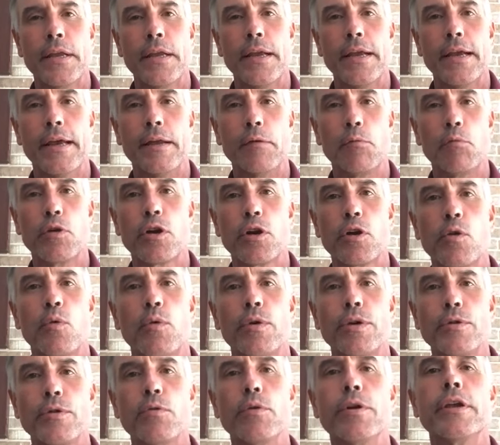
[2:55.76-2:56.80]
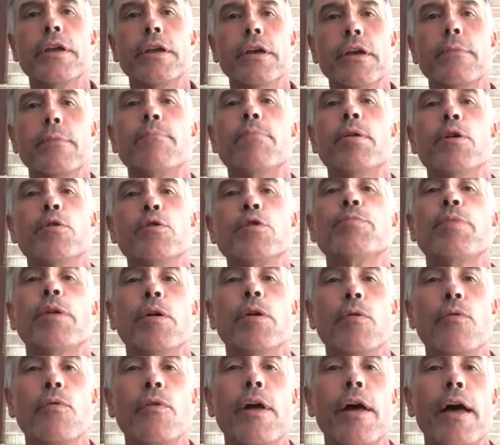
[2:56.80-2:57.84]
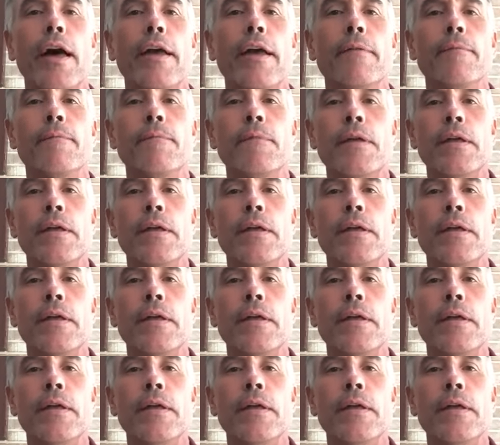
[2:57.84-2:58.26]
And we're going to again postpone that.